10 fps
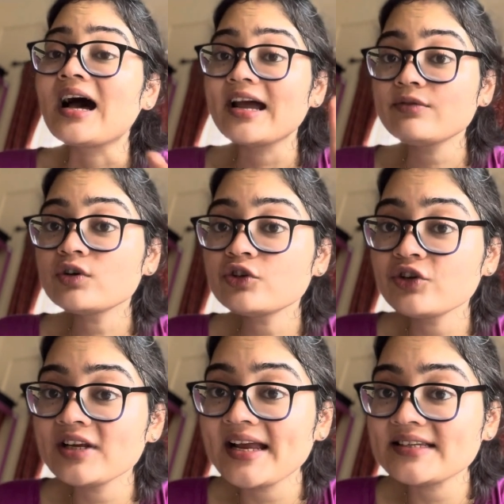I want to
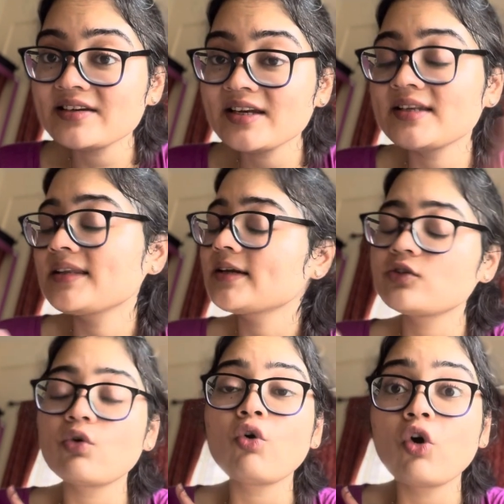reiterate that
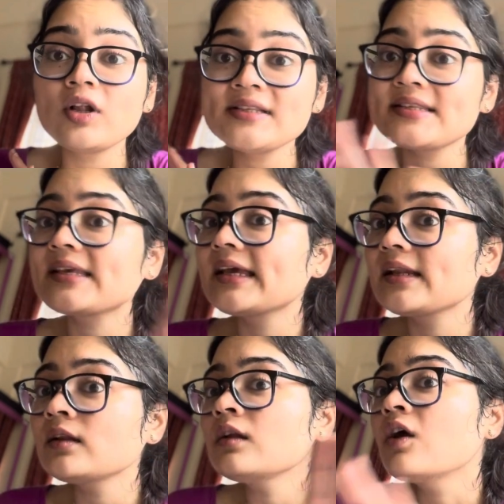all
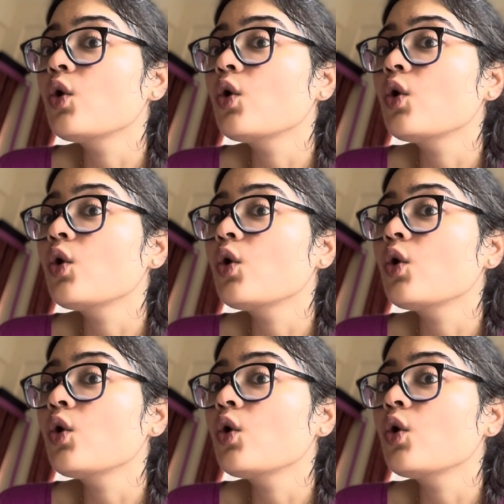skin